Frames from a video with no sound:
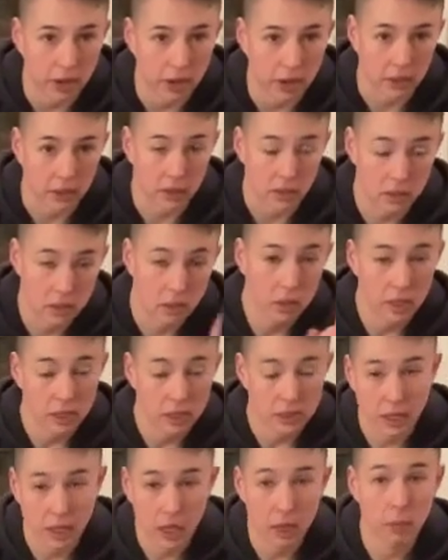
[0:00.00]
practice.
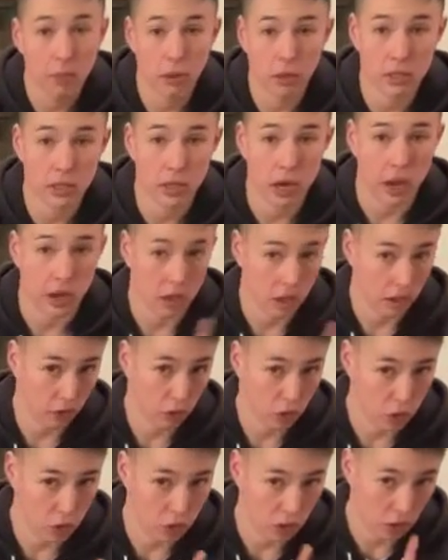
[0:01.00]
That's 8 per side
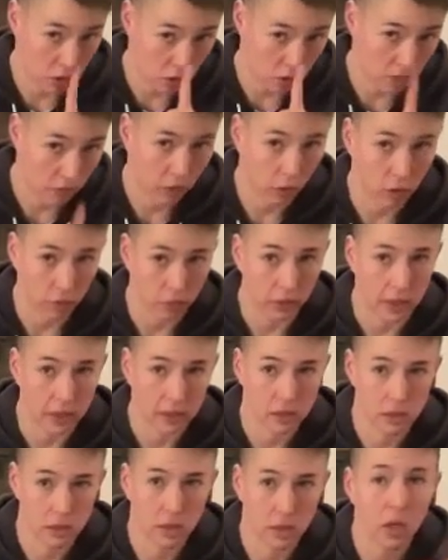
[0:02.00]
if you're choosing to do floor
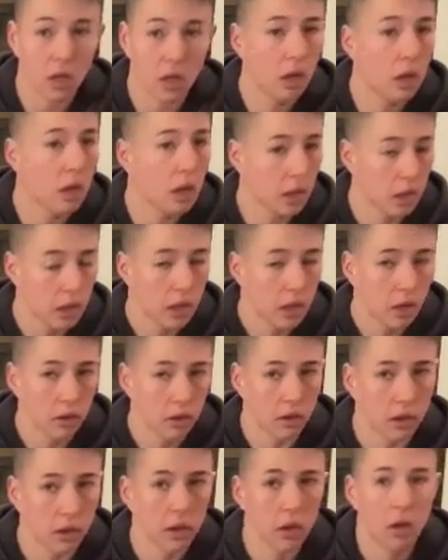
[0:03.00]
press,
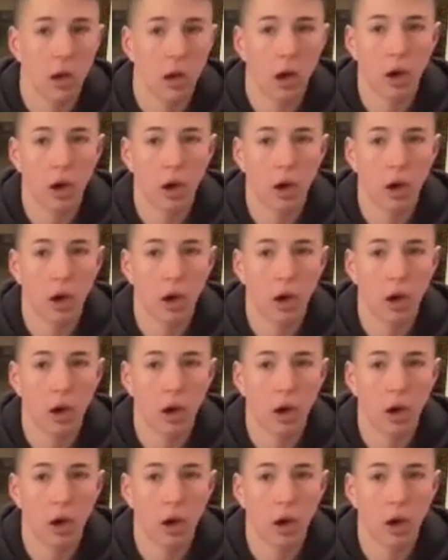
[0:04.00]
right?